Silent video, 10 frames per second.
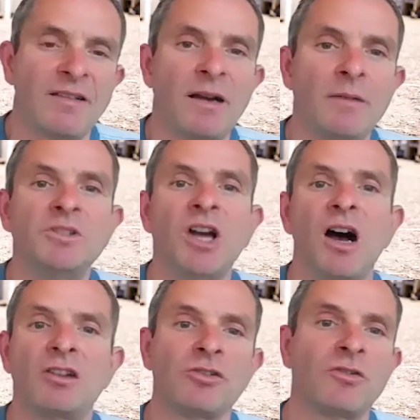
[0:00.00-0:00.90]
Some
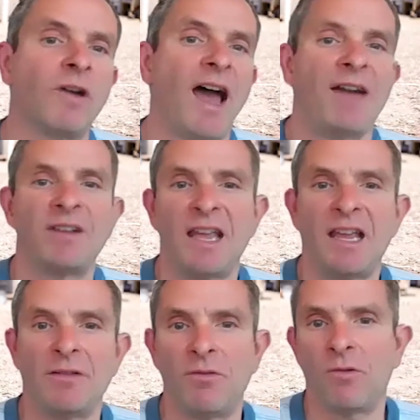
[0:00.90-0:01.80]
doctors will
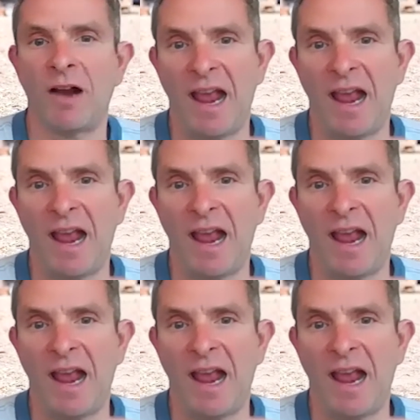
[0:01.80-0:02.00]
advocate for